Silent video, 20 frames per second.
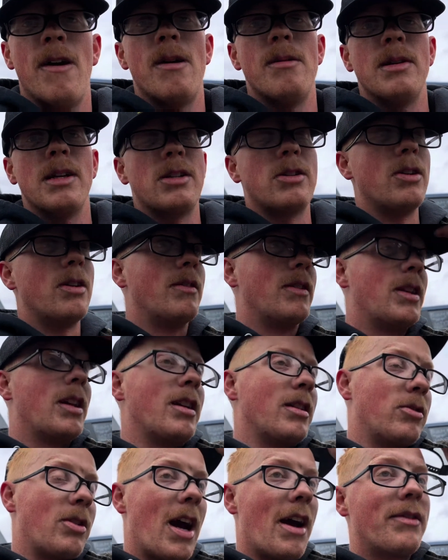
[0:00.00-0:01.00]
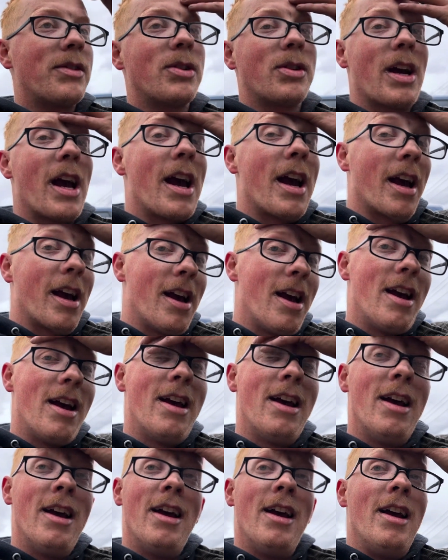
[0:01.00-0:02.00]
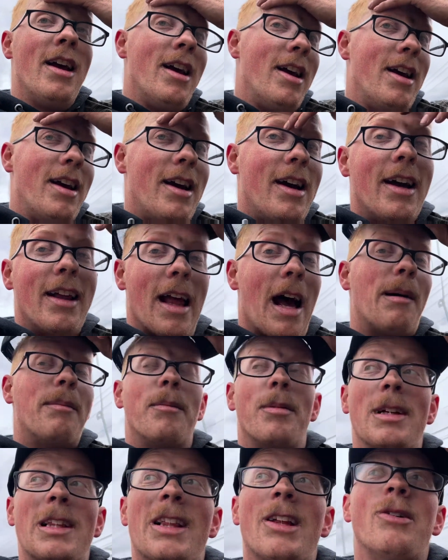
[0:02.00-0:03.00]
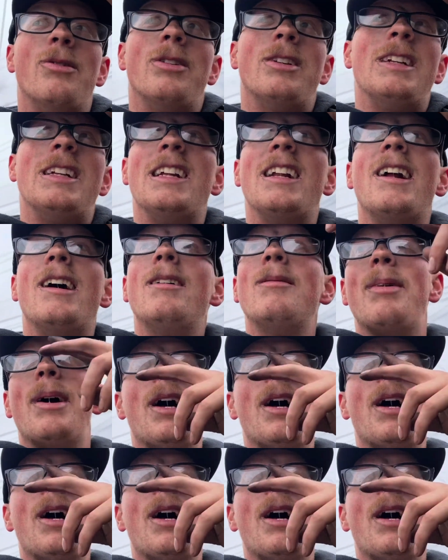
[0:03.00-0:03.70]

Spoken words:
make sure everything drives okay, and I'm gonna be loading it up